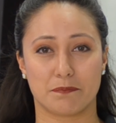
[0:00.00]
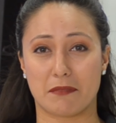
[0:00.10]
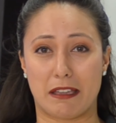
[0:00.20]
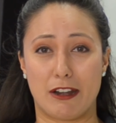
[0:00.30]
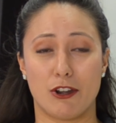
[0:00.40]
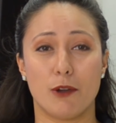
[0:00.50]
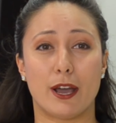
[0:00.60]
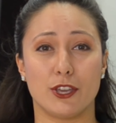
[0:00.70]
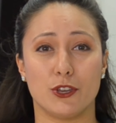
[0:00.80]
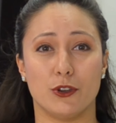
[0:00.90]
I don't know
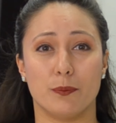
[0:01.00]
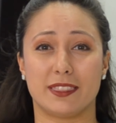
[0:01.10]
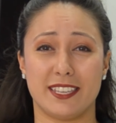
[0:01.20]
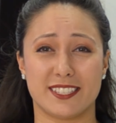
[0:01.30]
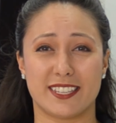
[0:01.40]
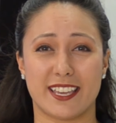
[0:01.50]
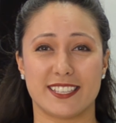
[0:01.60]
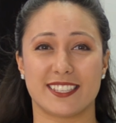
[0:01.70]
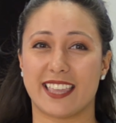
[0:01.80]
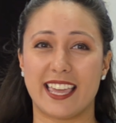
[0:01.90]
about you, but these
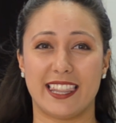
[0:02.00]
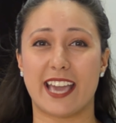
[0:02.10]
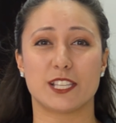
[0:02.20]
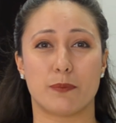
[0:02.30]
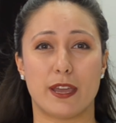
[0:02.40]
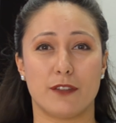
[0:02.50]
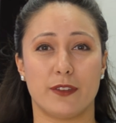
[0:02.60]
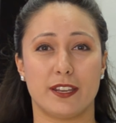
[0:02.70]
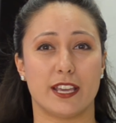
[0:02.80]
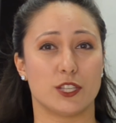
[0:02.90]
days, that last
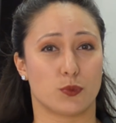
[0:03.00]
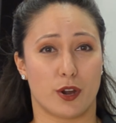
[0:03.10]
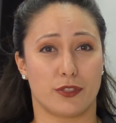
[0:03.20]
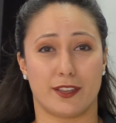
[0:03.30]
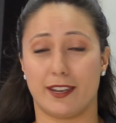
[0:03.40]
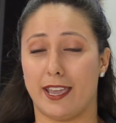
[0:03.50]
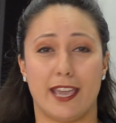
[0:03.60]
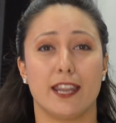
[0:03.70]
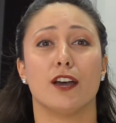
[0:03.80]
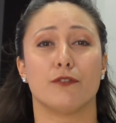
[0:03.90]
benefit is worth it
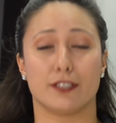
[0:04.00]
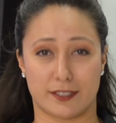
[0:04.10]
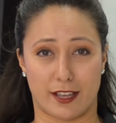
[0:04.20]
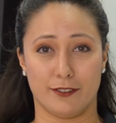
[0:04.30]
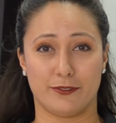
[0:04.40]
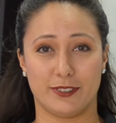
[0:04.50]
in and of itself.